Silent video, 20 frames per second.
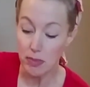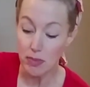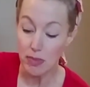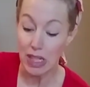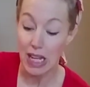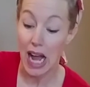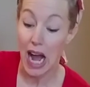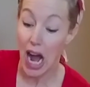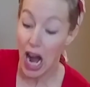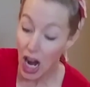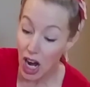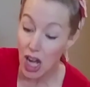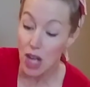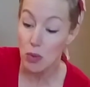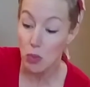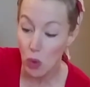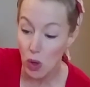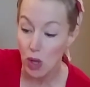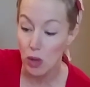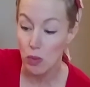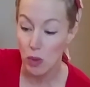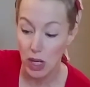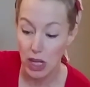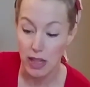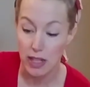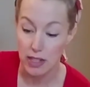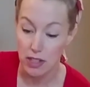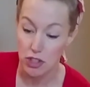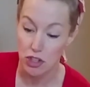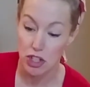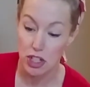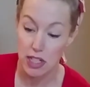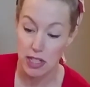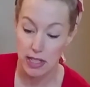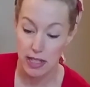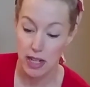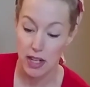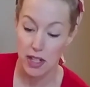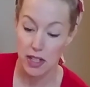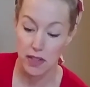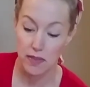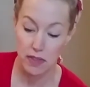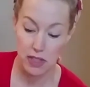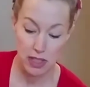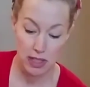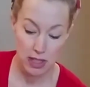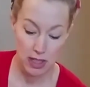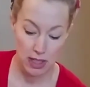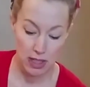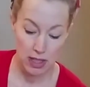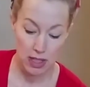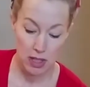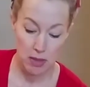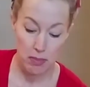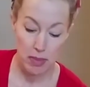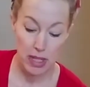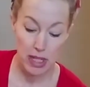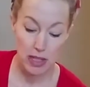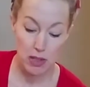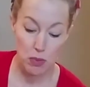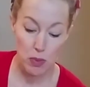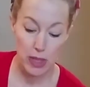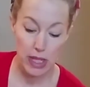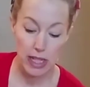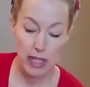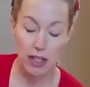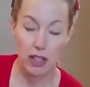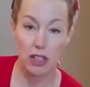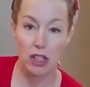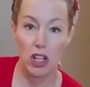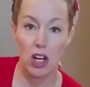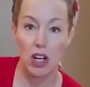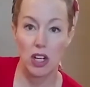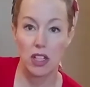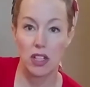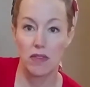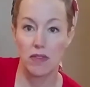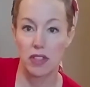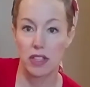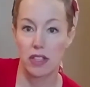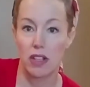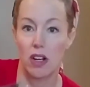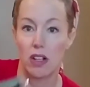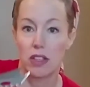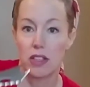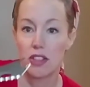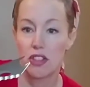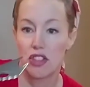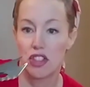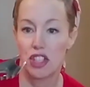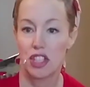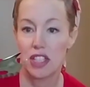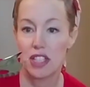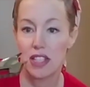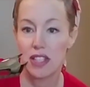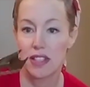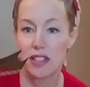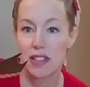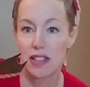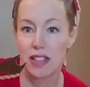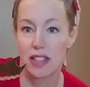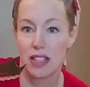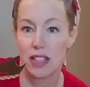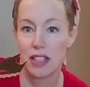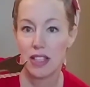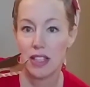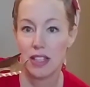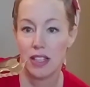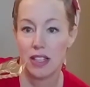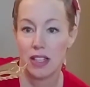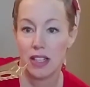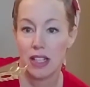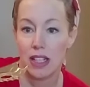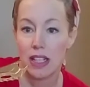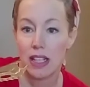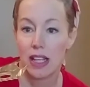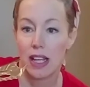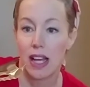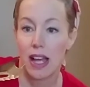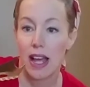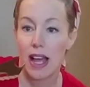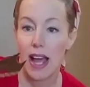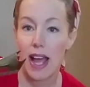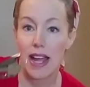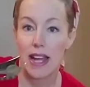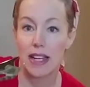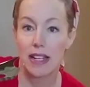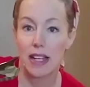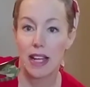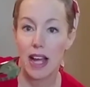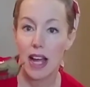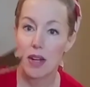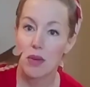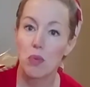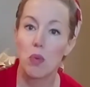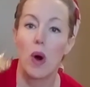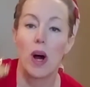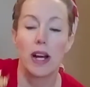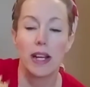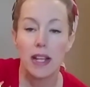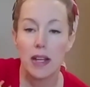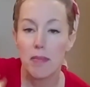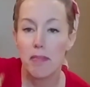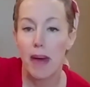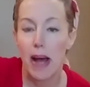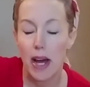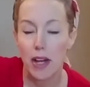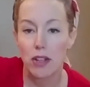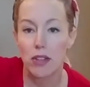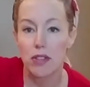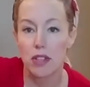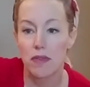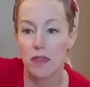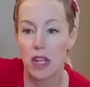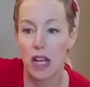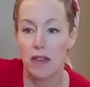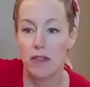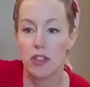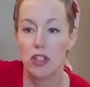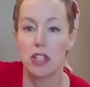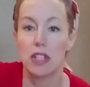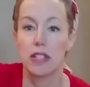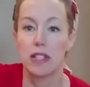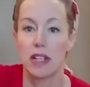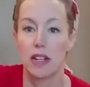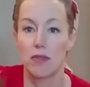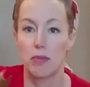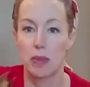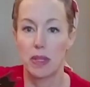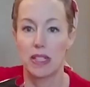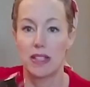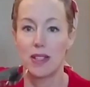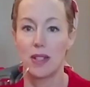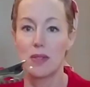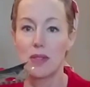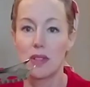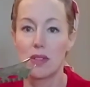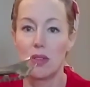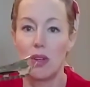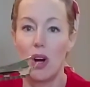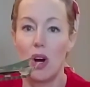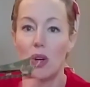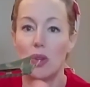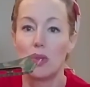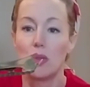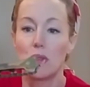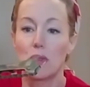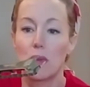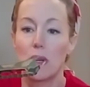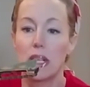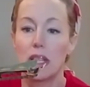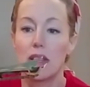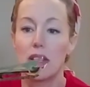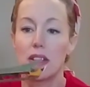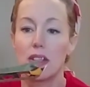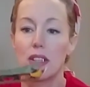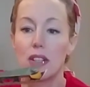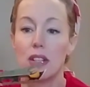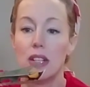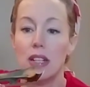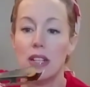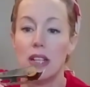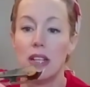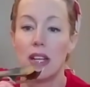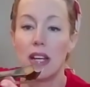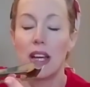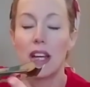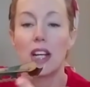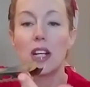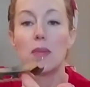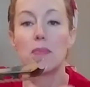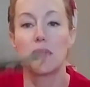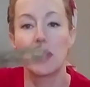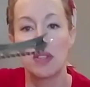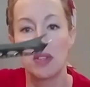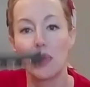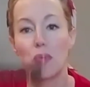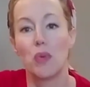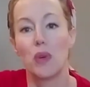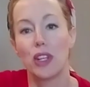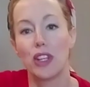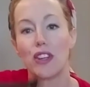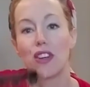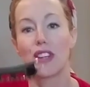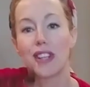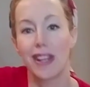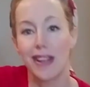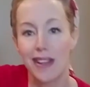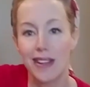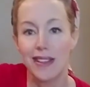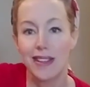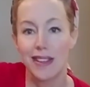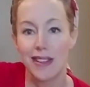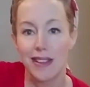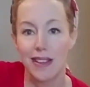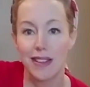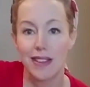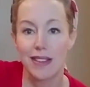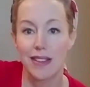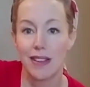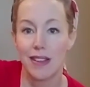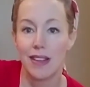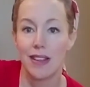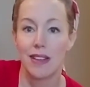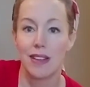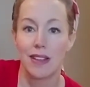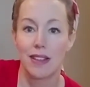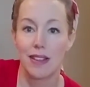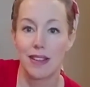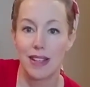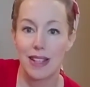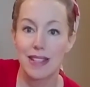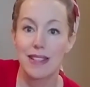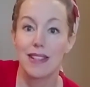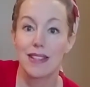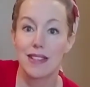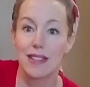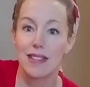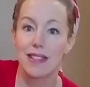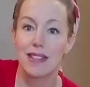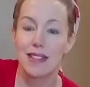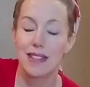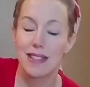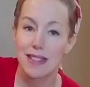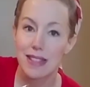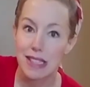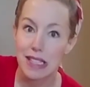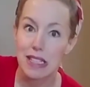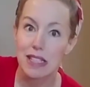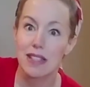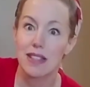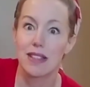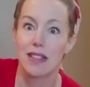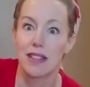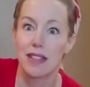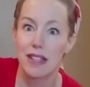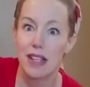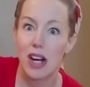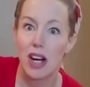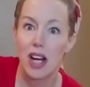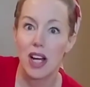I want one of these cheese knives because we eat a lot of solid cheese. And why it matters if you have a cheese knife, because those little holes right there help so that when you're cutting it, it doesn't stick to the knife.